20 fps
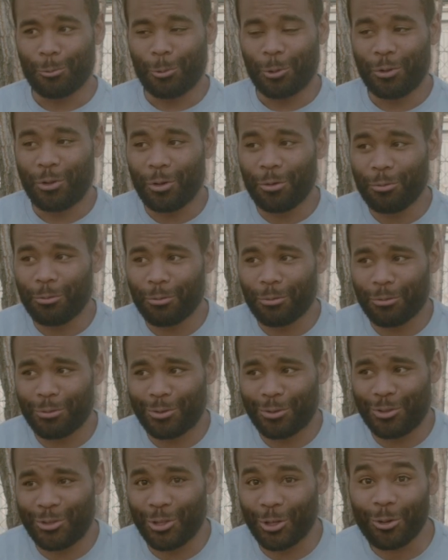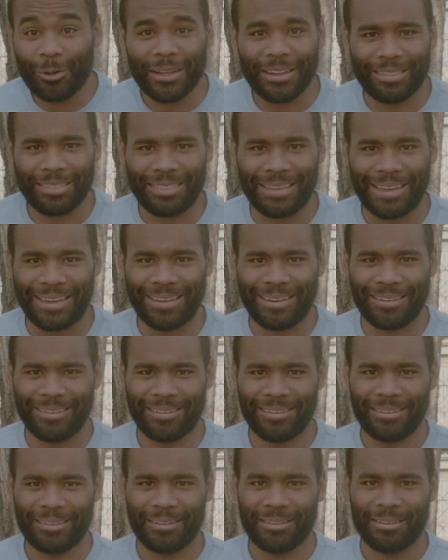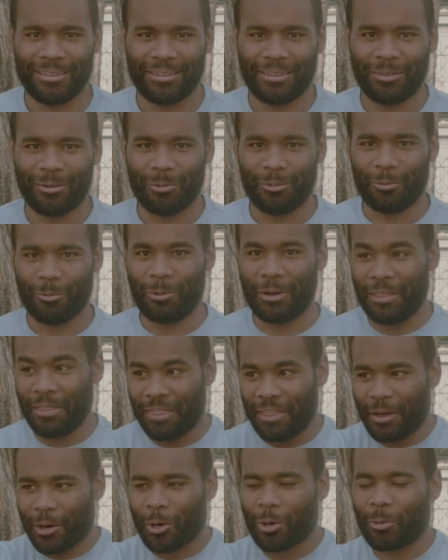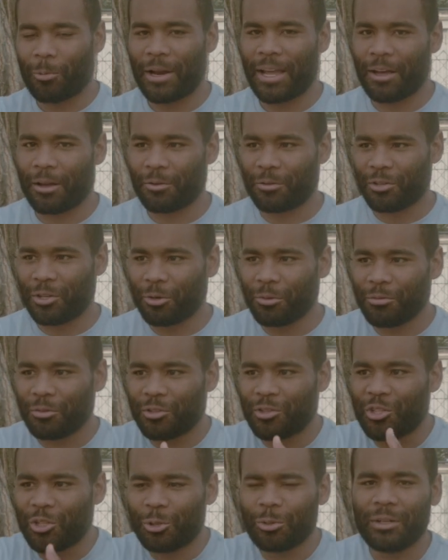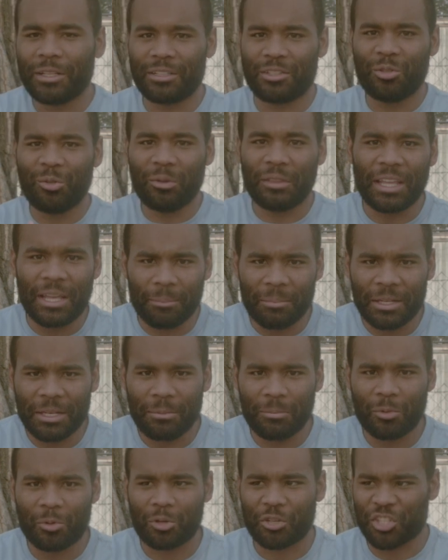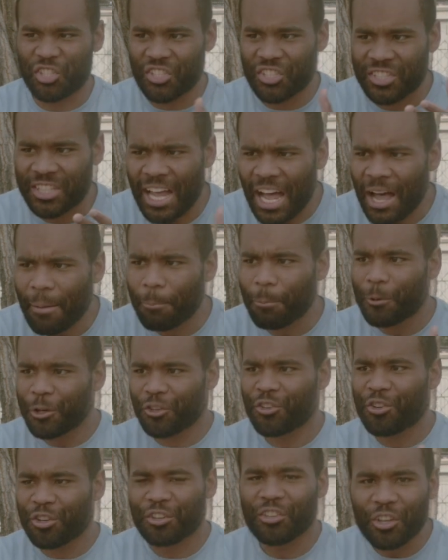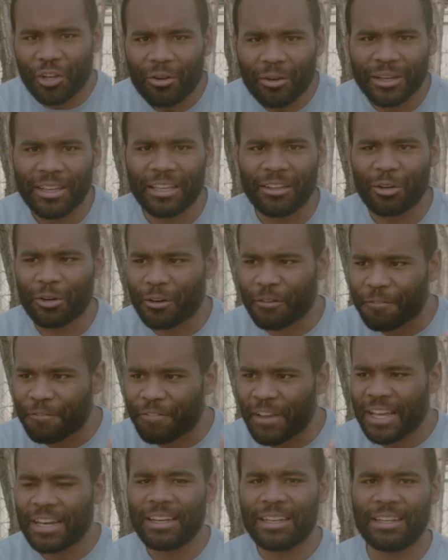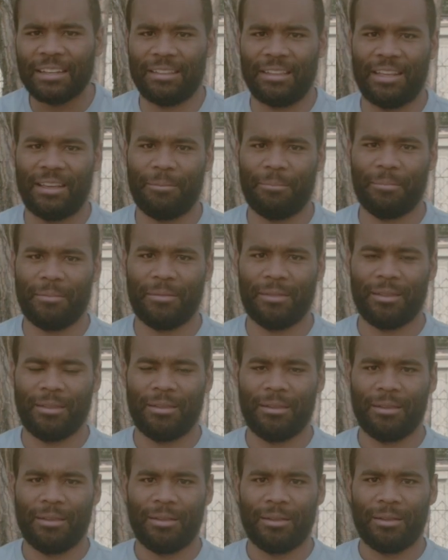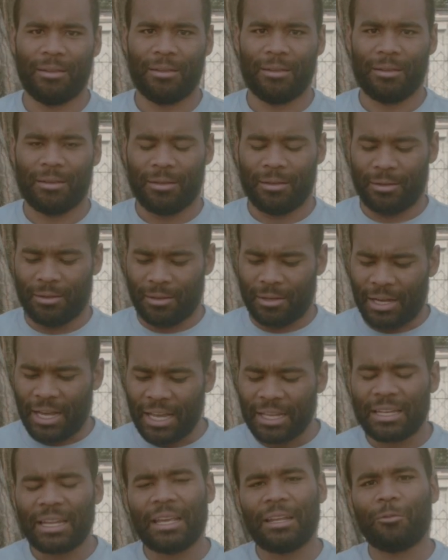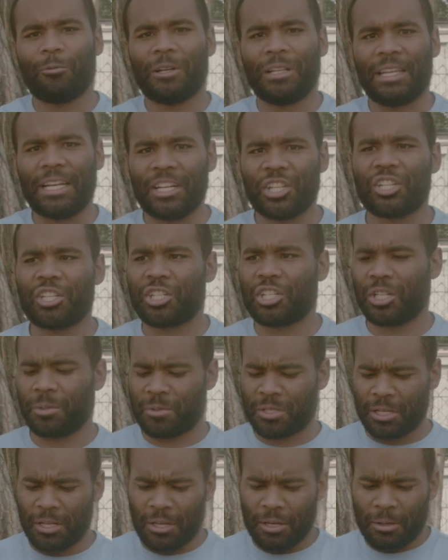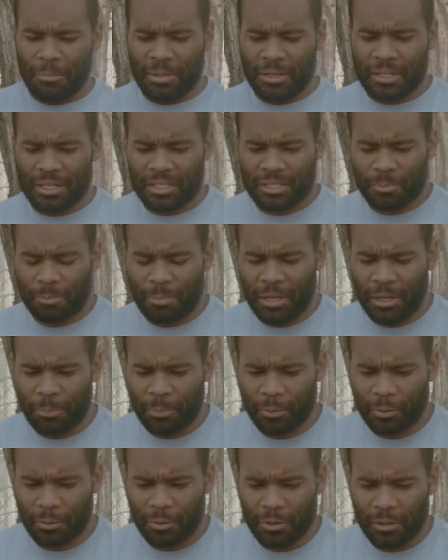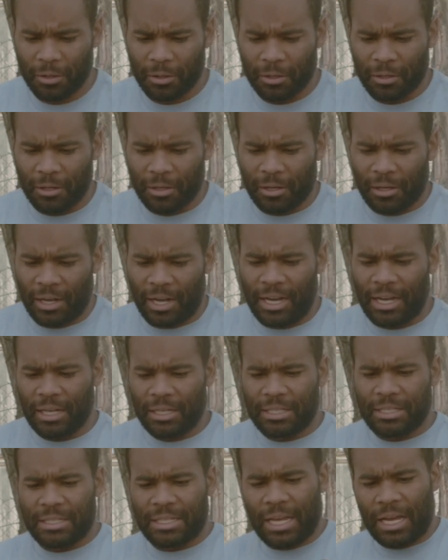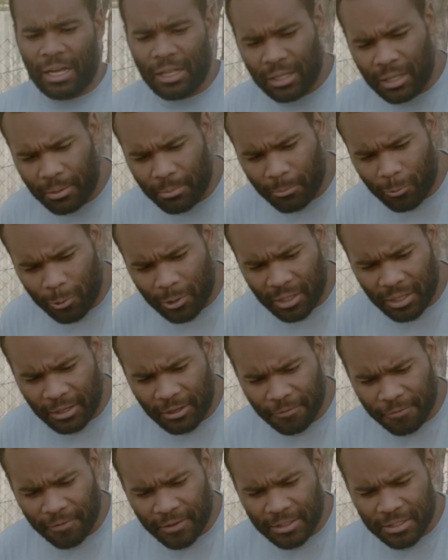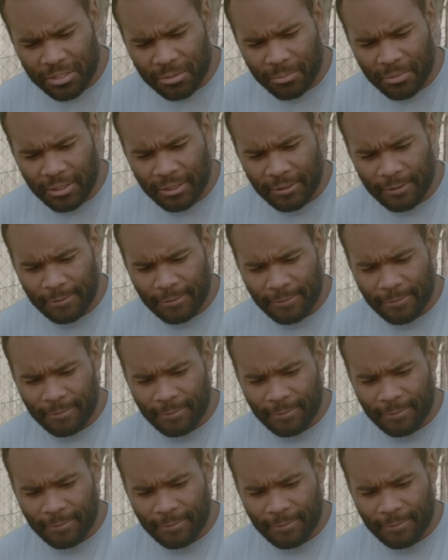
Well, don't do it then when they're around. Don't do it to them anymore. Stop what you're doing. You're offending them. I had to end relationships because people, i tell them what offends me.